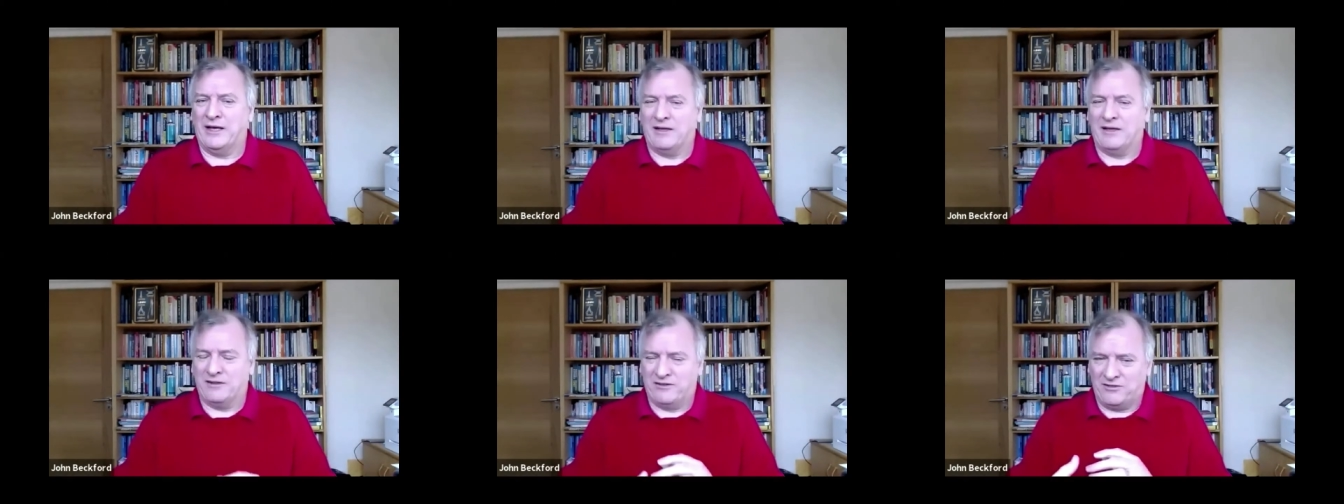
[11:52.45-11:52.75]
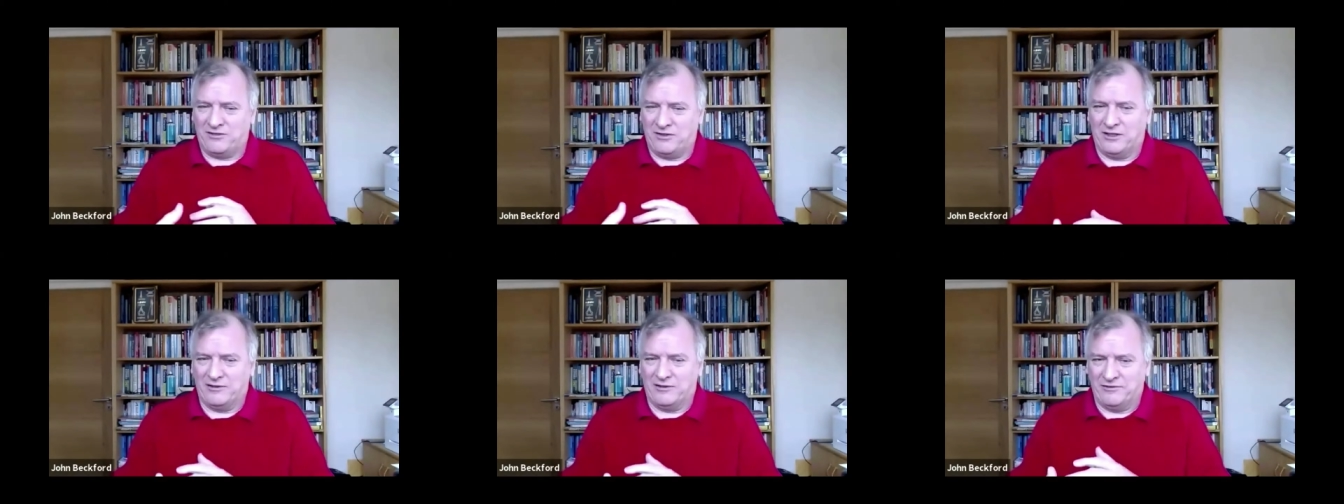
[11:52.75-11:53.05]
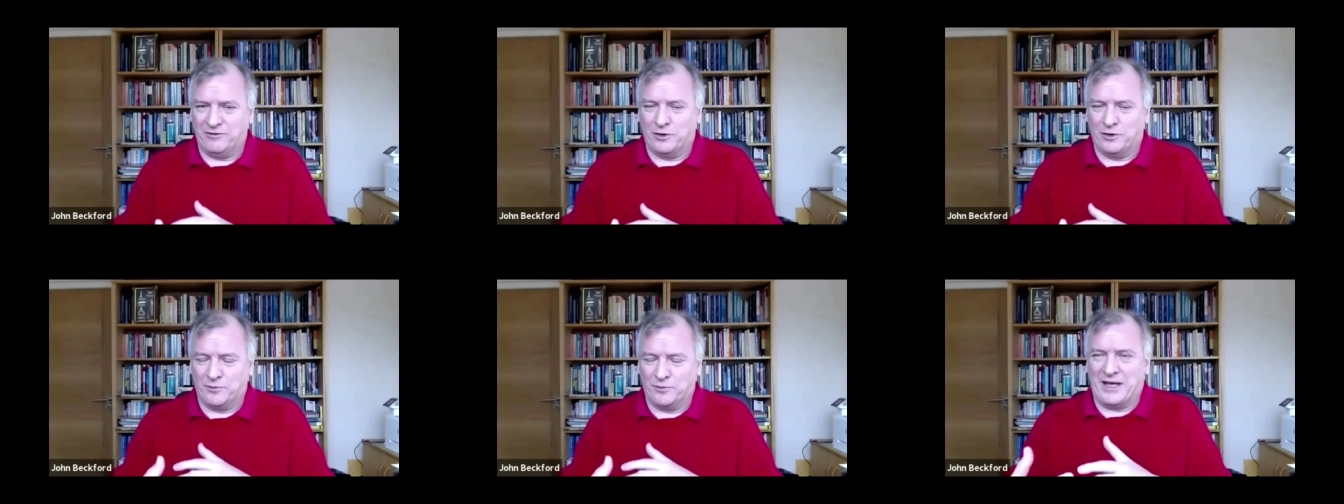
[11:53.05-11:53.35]
and certain
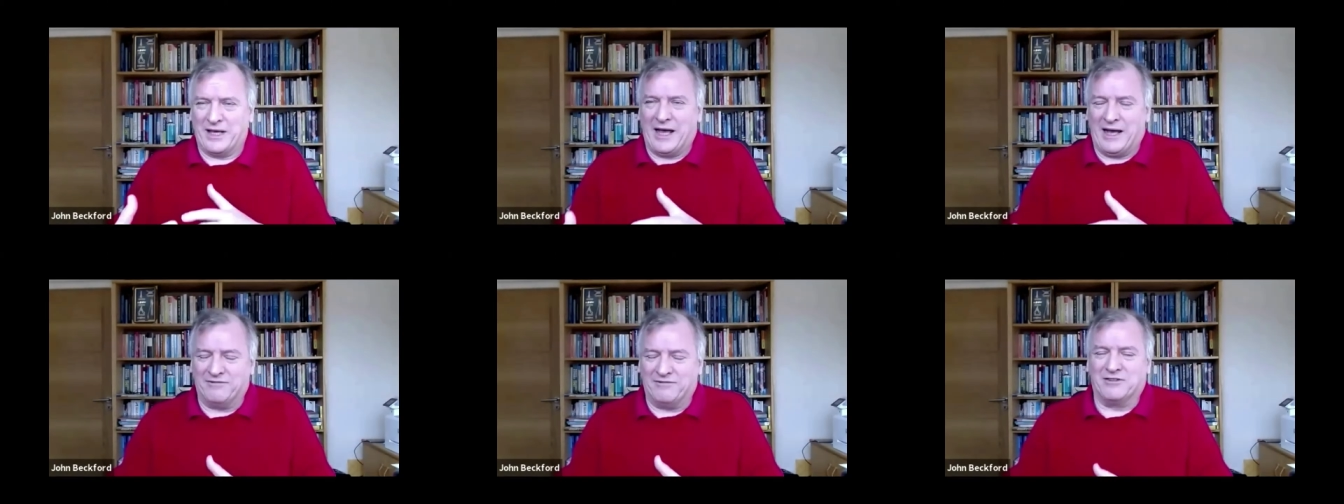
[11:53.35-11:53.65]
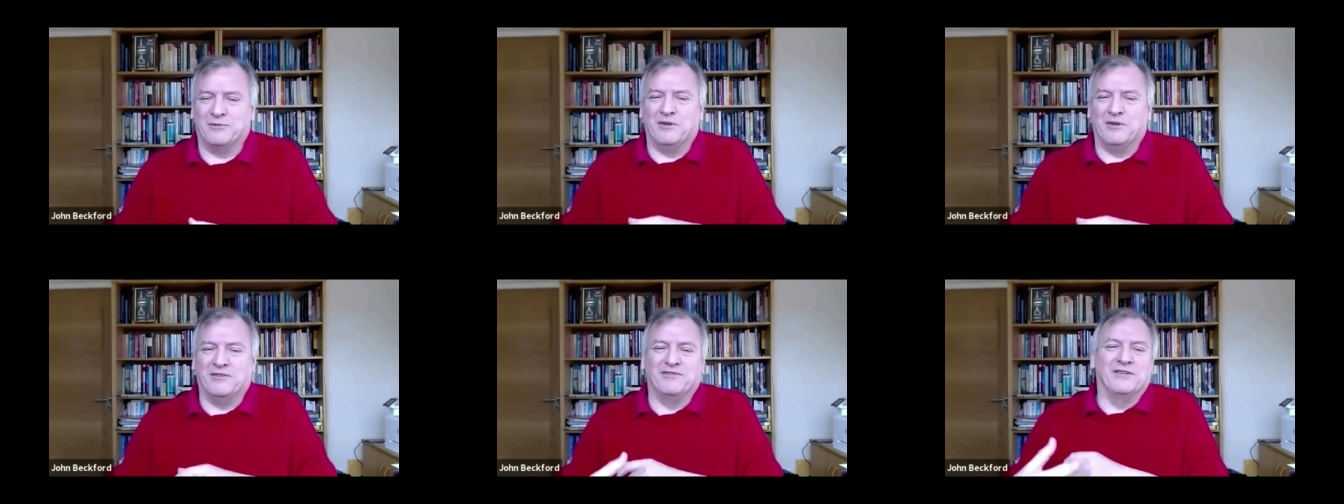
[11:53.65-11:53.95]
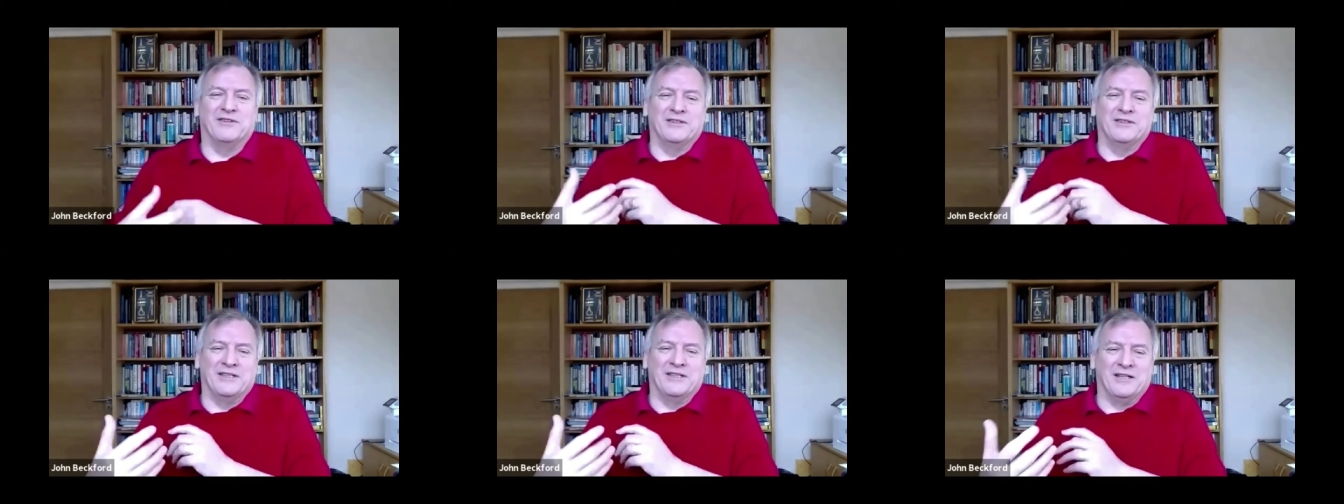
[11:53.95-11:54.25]
forms have to be
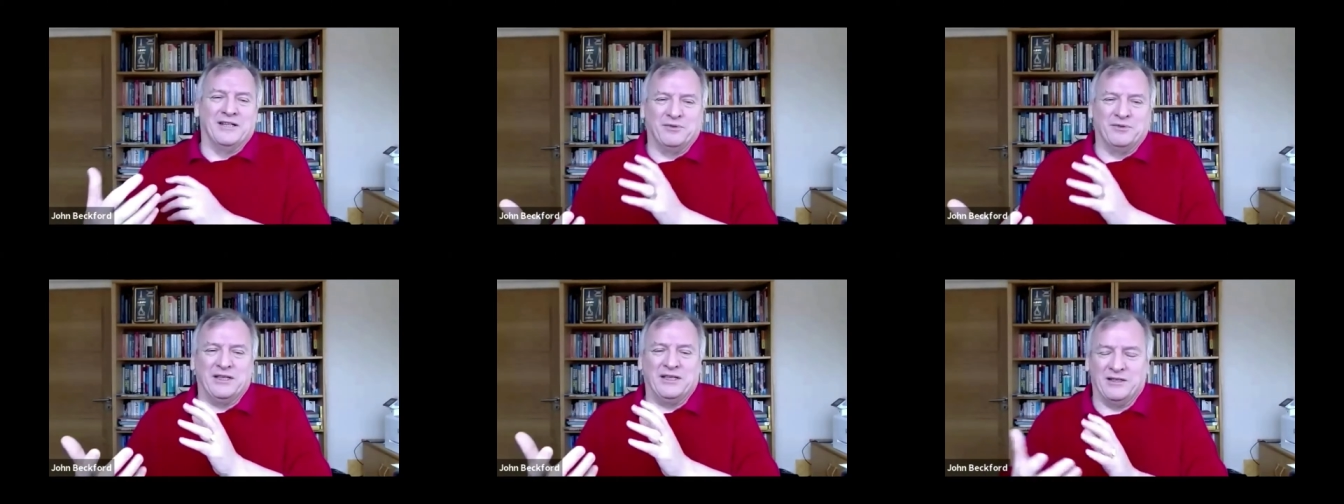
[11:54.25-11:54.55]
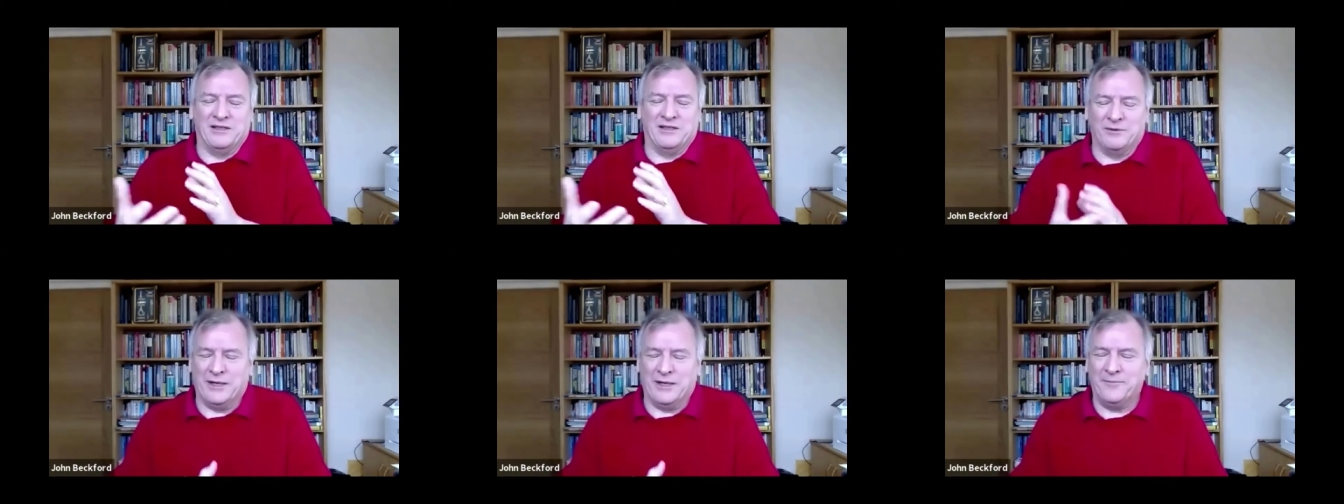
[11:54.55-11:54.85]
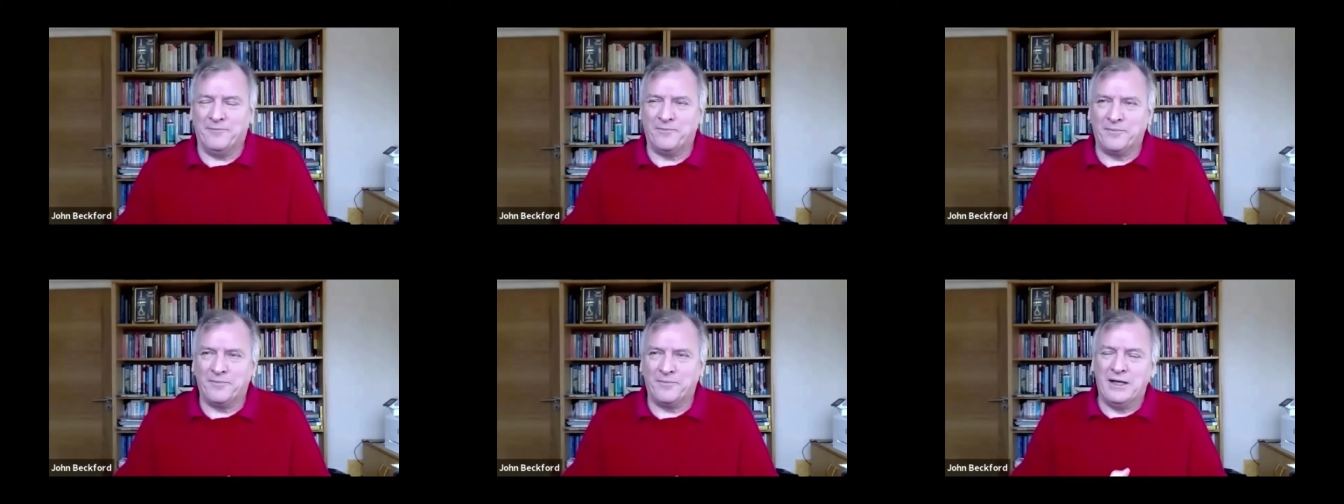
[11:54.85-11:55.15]
filled in a particular
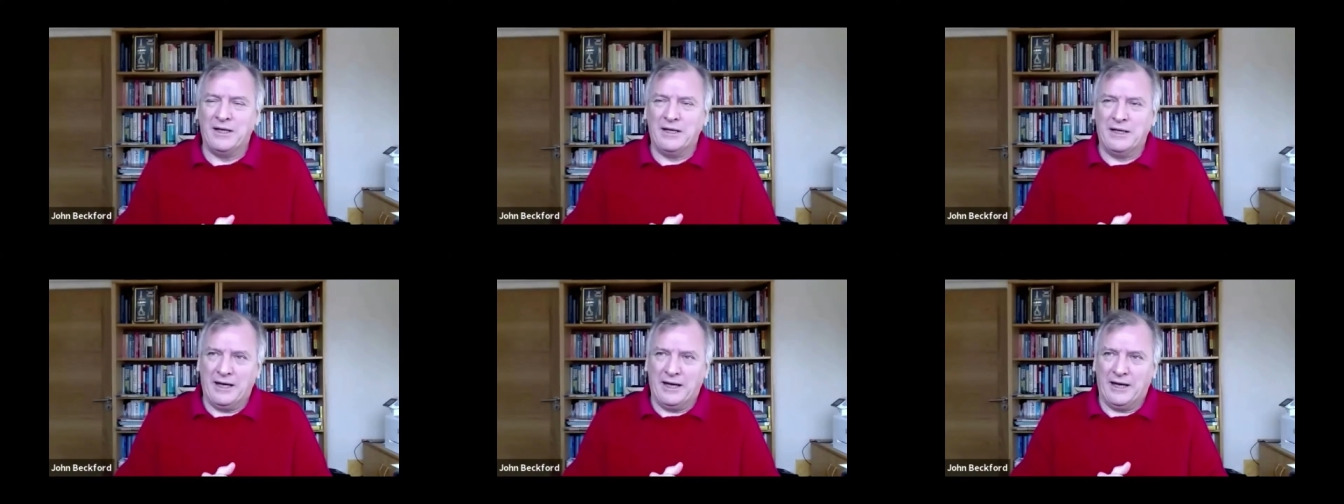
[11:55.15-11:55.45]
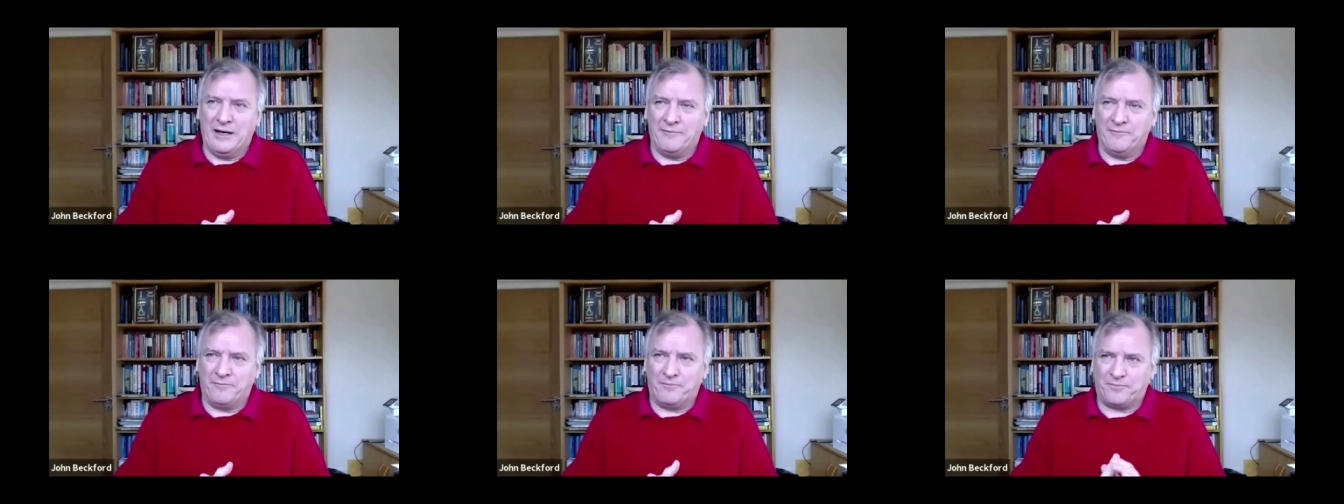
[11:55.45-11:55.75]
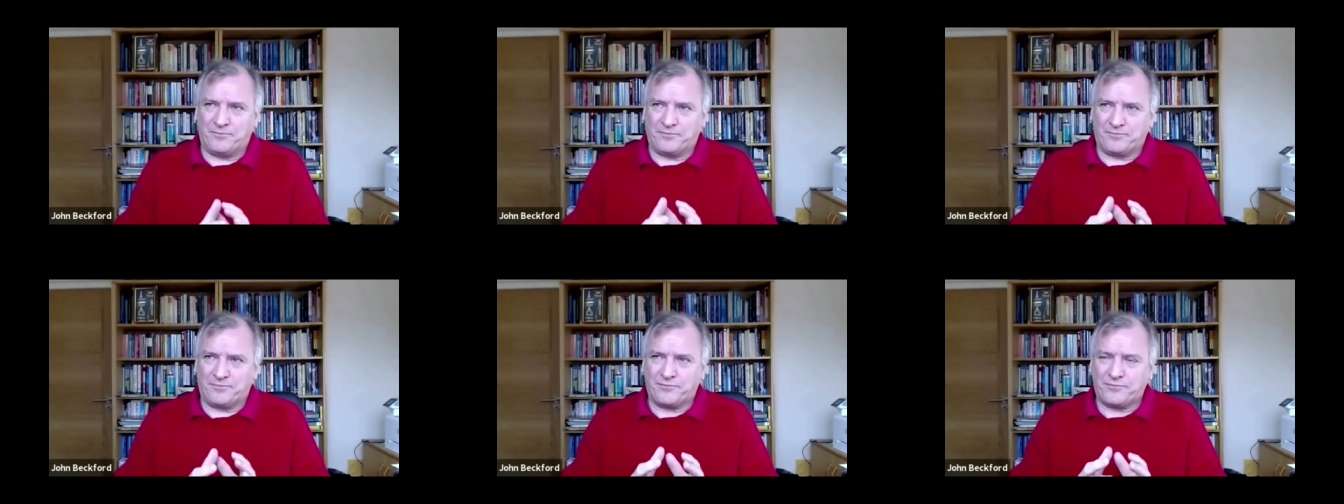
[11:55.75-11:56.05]
way. Um,